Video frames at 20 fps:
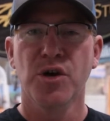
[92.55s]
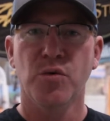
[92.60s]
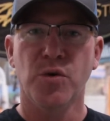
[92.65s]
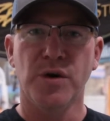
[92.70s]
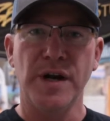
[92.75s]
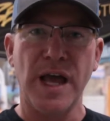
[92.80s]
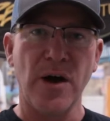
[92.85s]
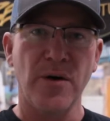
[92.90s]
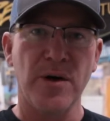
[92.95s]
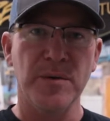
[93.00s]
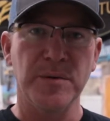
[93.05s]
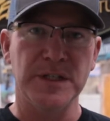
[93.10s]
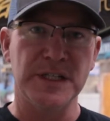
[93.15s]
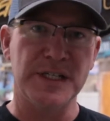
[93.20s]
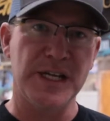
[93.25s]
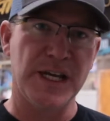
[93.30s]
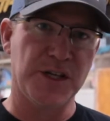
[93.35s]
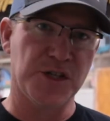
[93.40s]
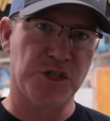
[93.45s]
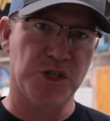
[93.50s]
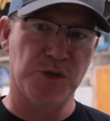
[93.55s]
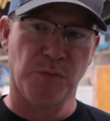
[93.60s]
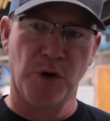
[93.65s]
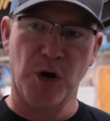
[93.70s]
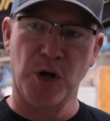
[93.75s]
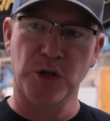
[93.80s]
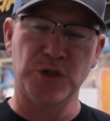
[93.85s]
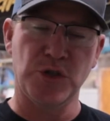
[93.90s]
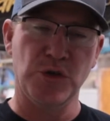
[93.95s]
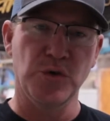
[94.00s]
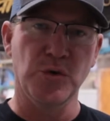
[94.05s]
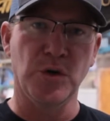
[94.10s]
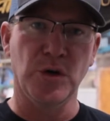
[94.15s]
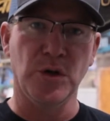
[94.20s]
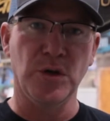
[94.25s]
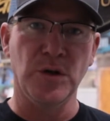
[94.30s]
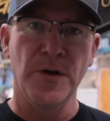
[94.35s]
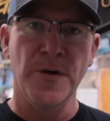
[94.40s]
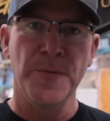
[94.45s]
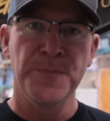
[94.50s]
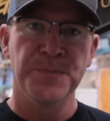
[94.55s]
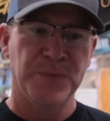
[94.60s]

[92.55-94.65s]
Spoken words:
We're now able to take a small tool